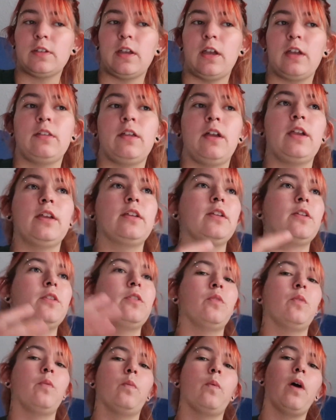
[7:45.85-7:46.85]
I like
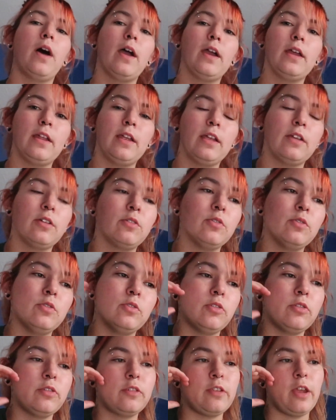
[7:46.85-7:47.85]
the wide
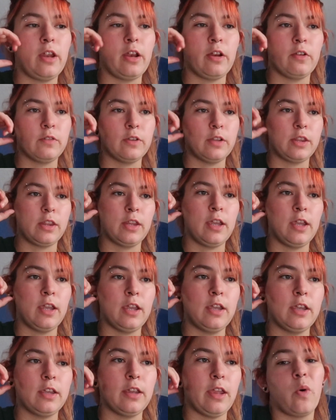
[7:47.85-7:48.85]
angles and
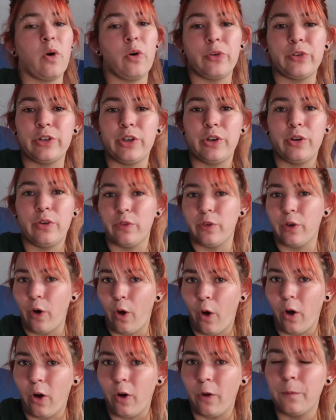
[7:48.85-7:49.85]
everything, quality
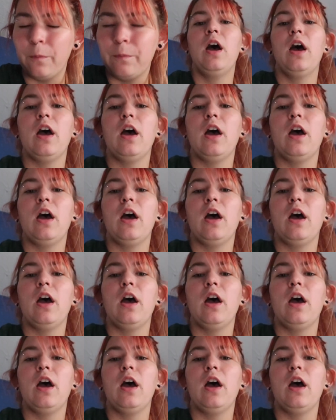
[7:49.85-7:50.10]
overall.